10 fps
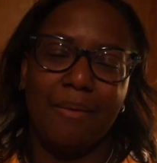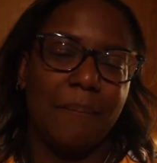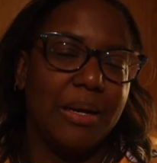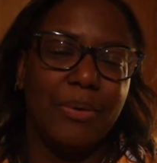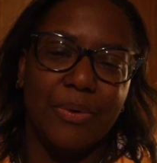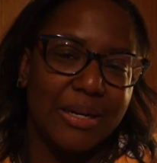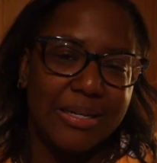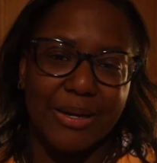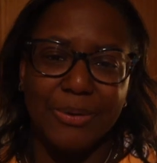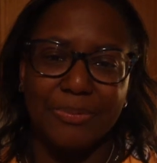But it
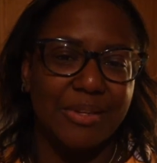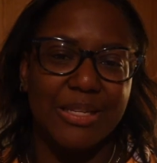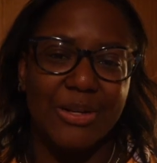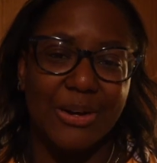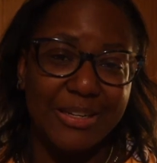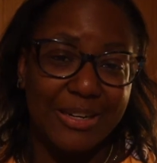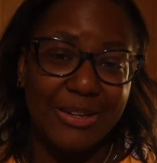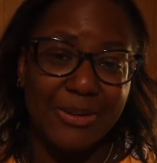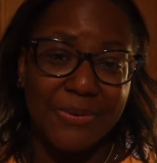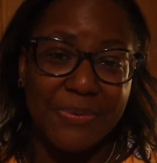worked out. It's all done
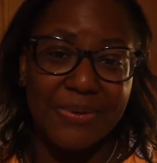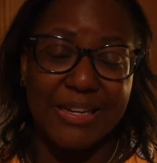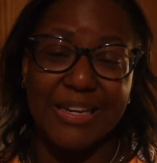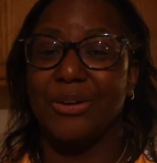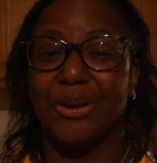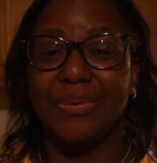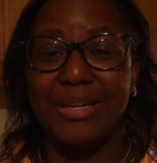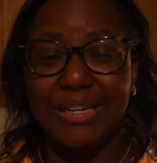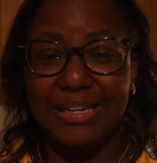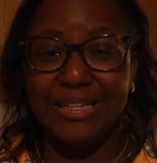and over with.
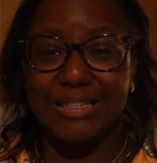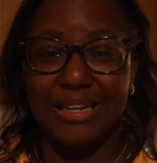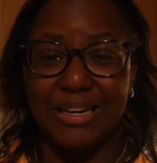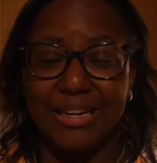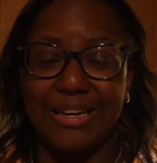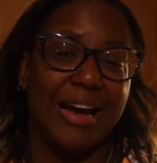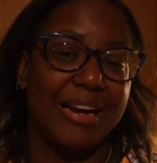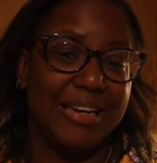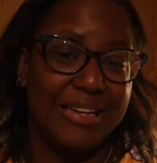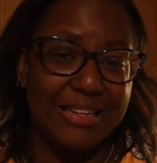31 days done.
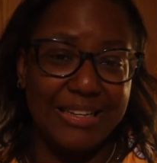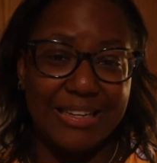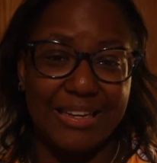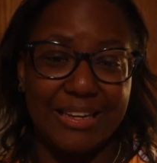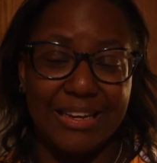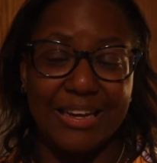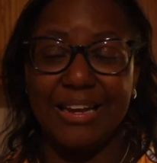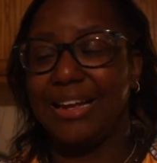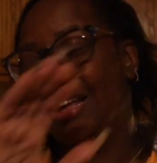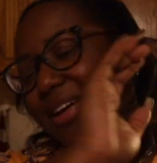I did it again.